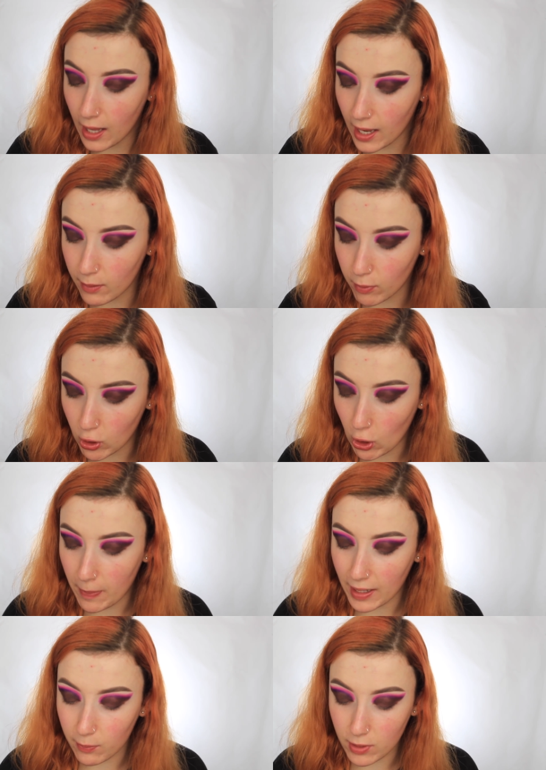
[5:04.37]
and I'm going to go
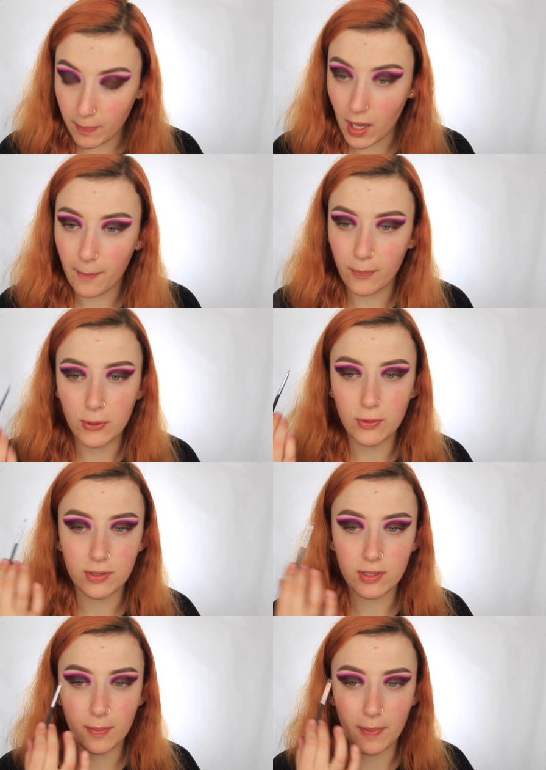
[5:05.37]
back in with the
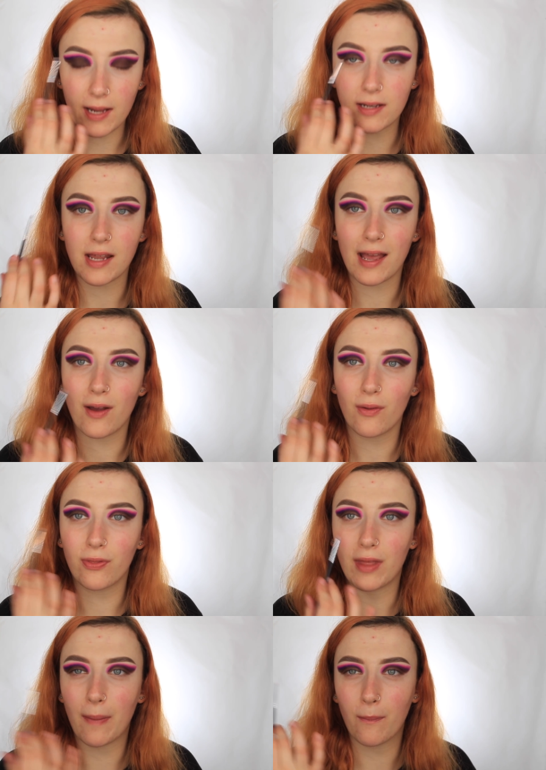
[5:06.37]
purples to blend
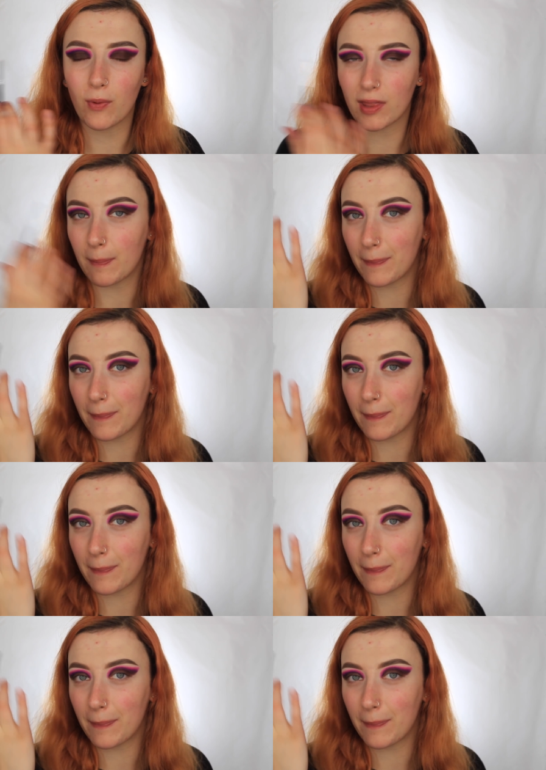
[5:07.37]
out them with the